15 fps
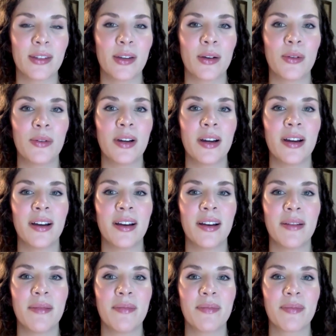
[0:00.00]
So
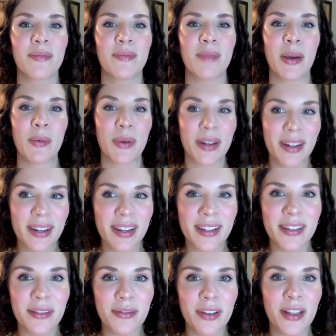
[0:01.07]
my work
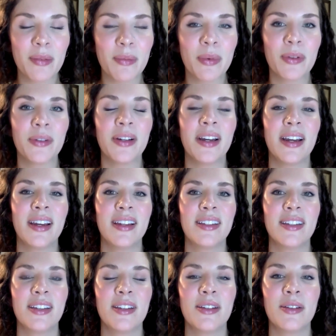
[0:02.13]
is available
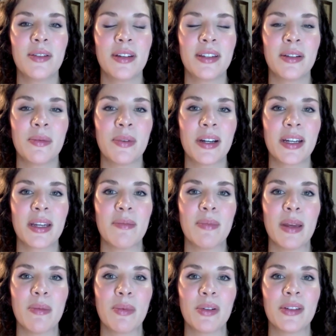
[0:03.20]
to you in the working
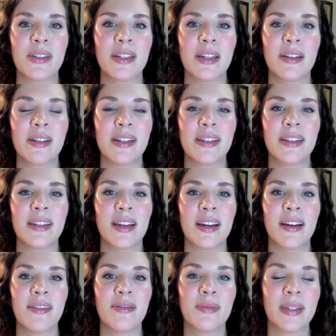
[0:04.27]
paper series
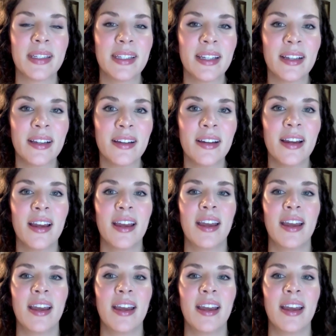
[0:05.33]
of Mecila,